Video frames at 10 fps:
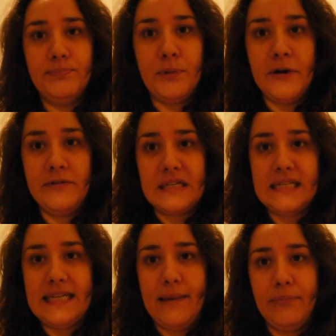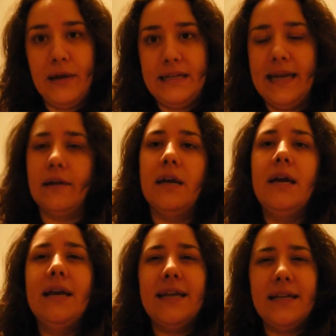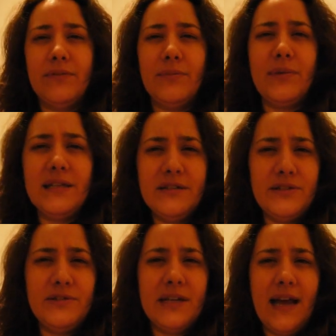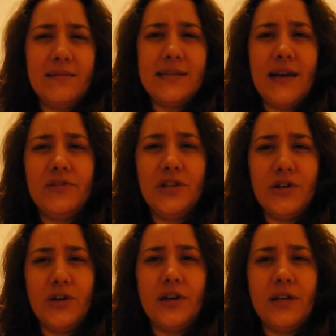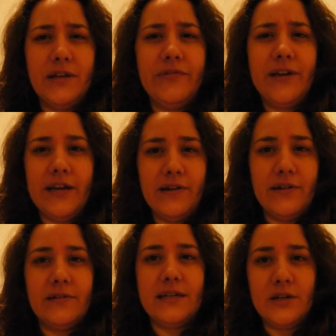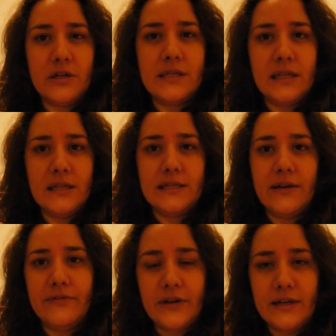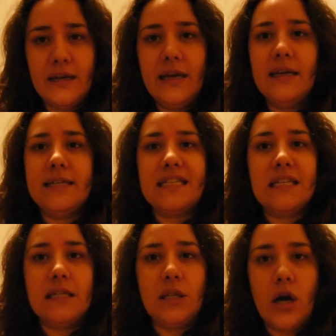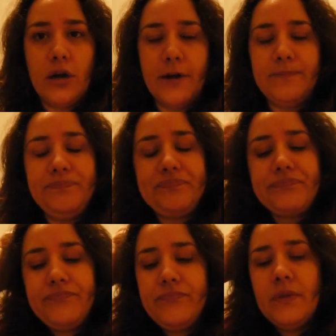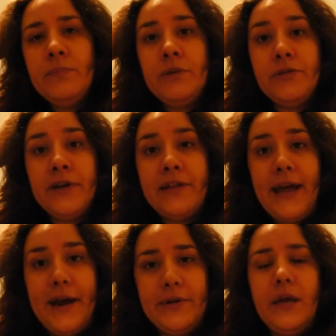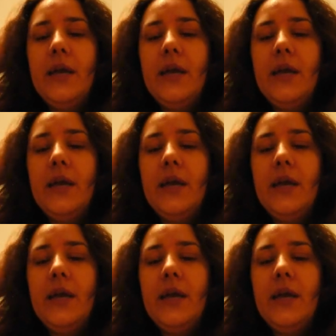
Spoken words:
Perfect step right there. 1 or 2 times after you cook it, you'll figure out it cooks a little different, takes a little longer. You'll figure that out.